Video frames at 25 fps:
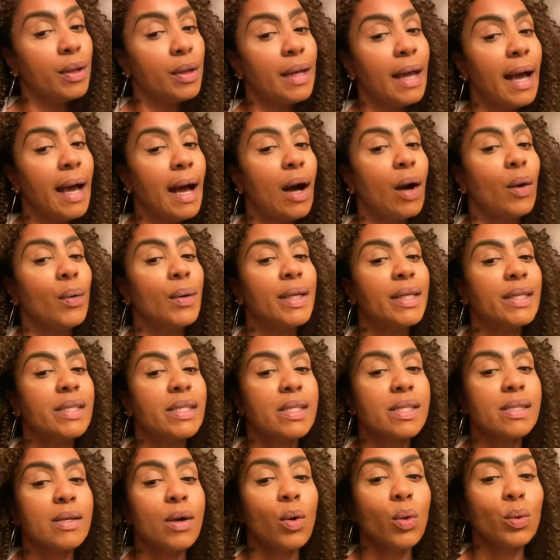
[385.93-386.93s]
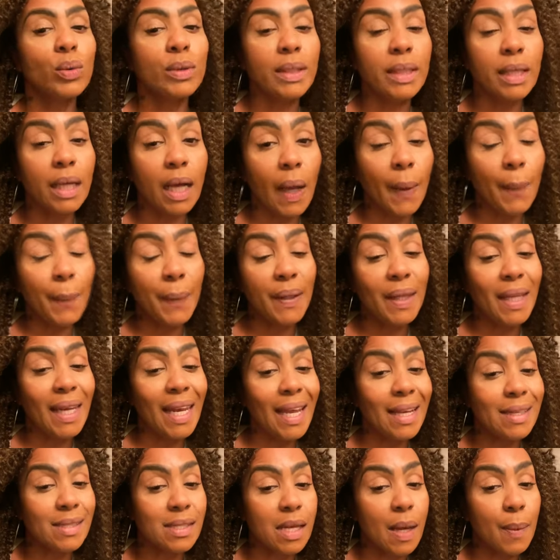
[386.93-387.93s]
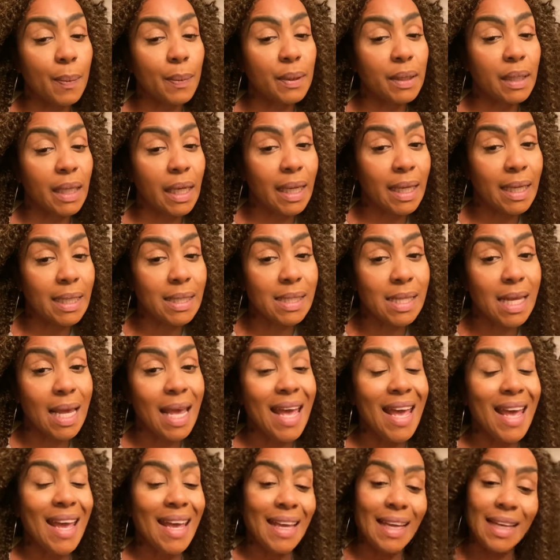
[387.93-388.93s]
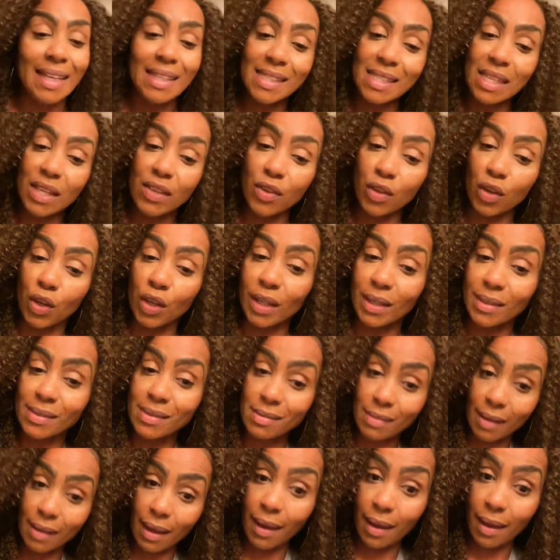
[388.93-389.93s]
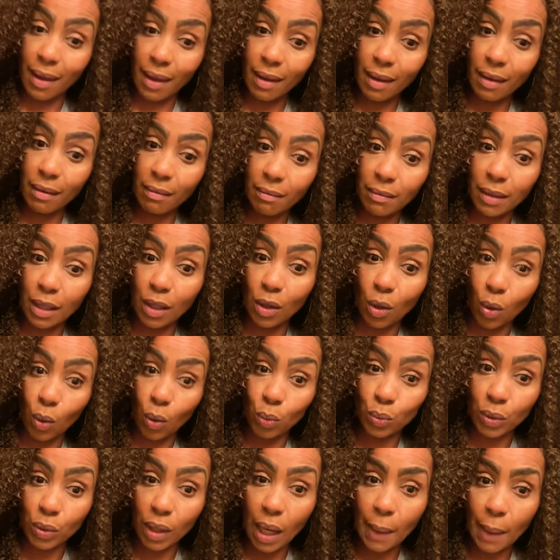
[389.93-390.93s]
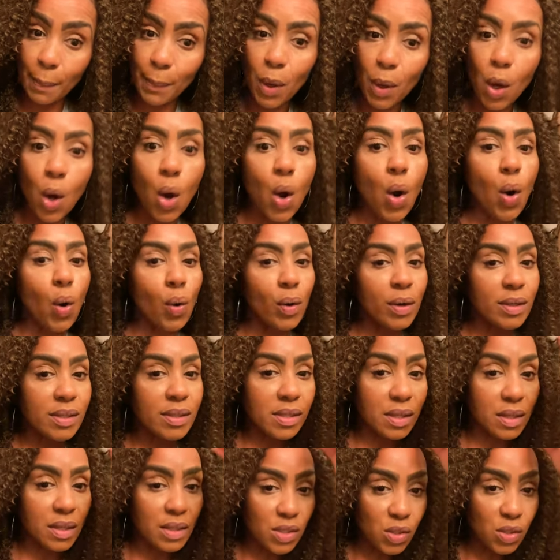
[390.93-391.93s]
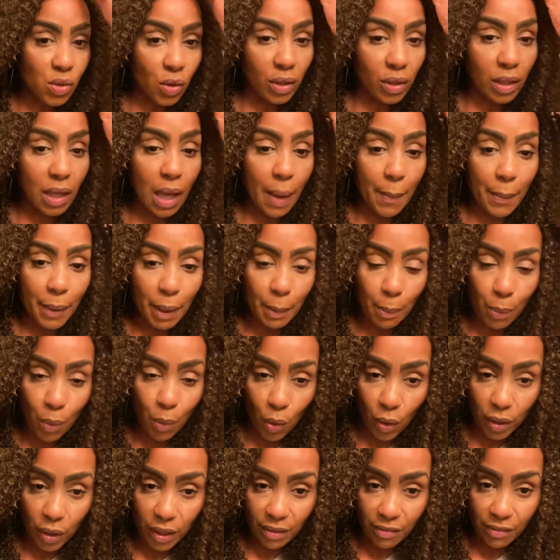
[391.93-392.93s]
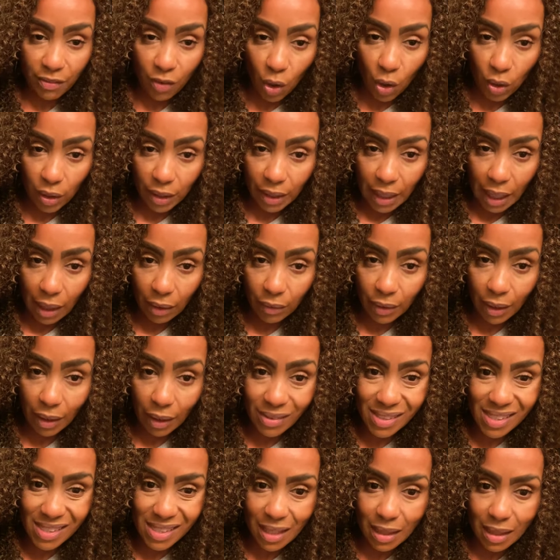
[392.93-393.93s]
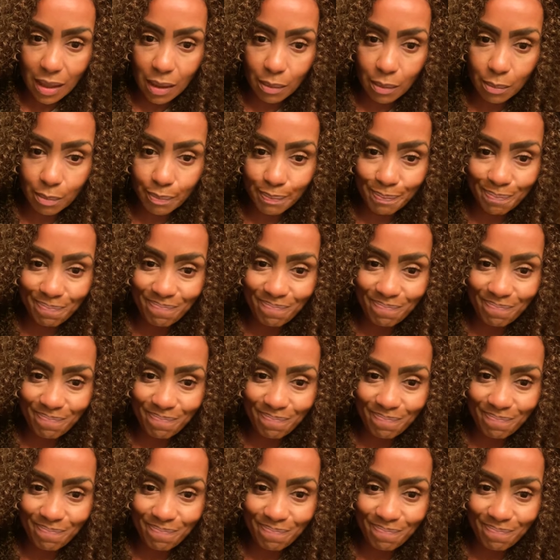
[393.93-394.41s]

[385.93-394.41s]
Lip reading: how it's holding up in the next couple of days. It's either going to stay in and hold up, or it's going to start coming apart and falling out, and I'll see them